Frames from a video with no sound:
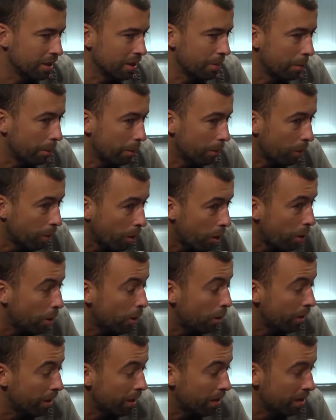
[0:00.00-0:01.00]

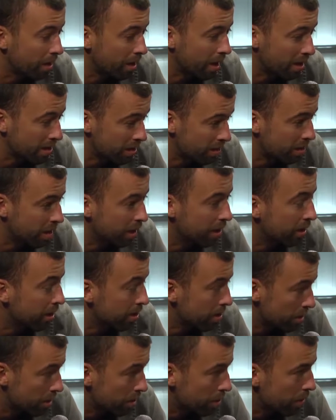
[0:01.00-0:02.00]
law as strict
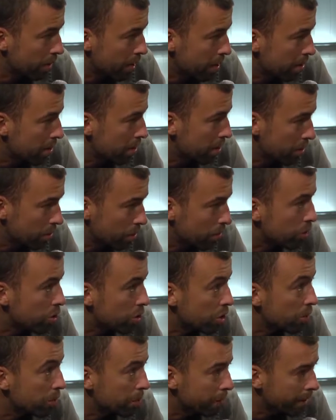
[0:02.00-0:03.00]
as in US, the new
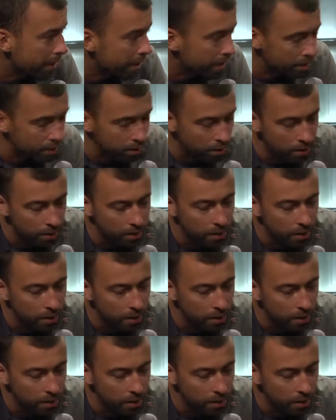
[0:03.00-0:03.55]
GDPR law.